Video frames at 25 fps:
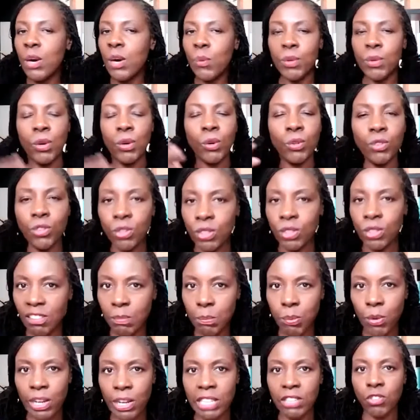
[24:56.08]
we all do
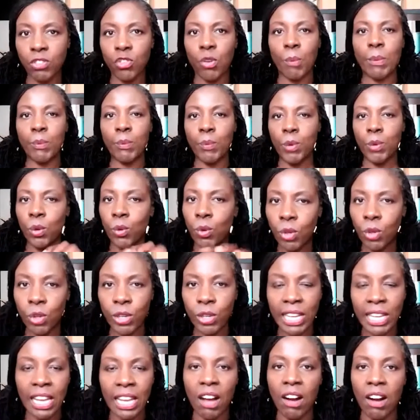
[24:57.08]
this brainstorming, we all
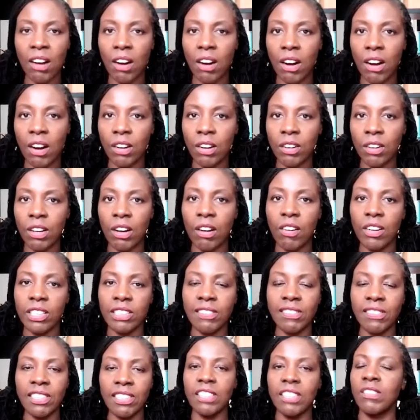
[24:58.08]
look at our
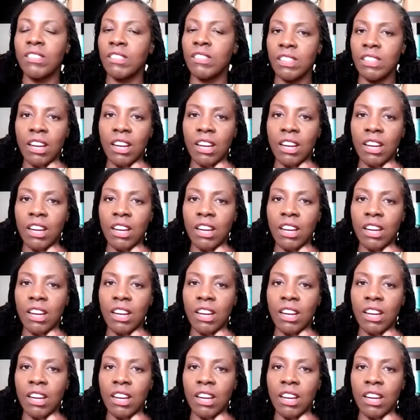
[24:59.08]
skills and